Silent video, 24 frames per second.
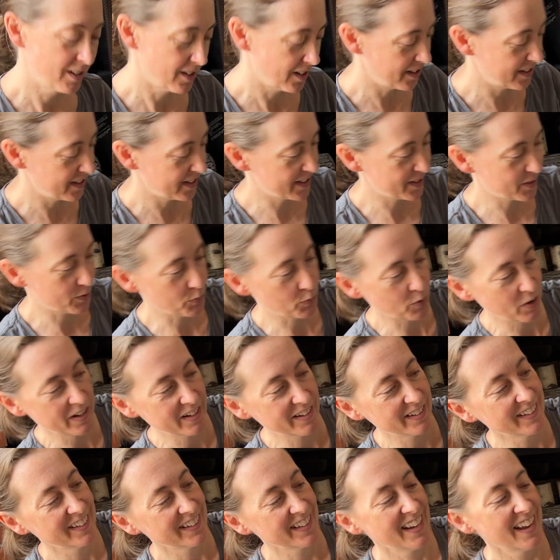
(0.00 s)
on this one.
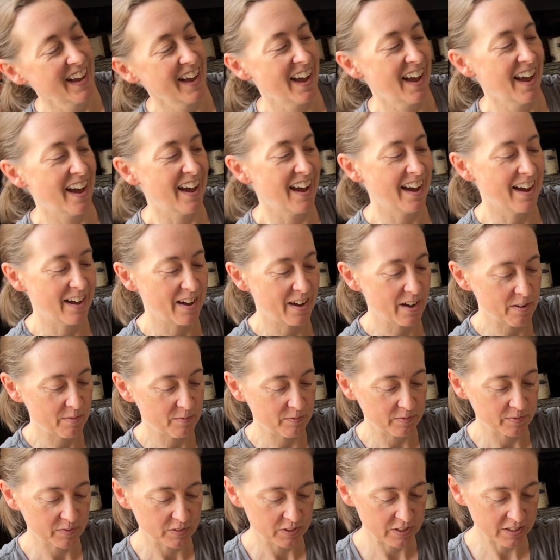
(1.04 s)

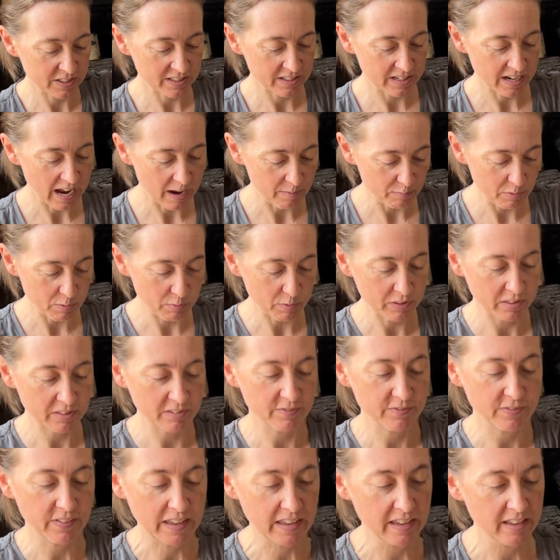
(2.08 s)
Um, just happy with the
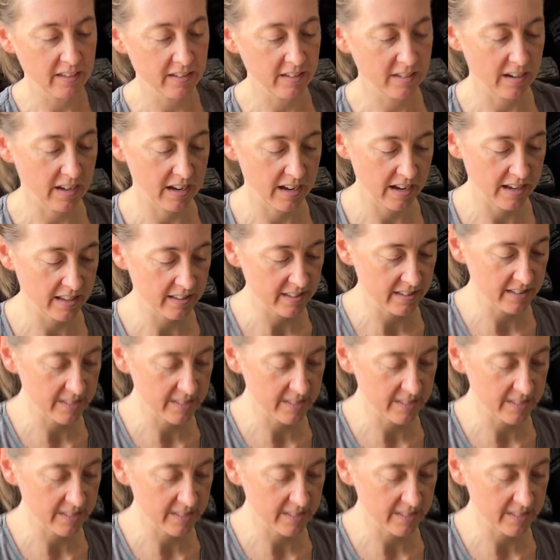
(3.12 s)
fit and the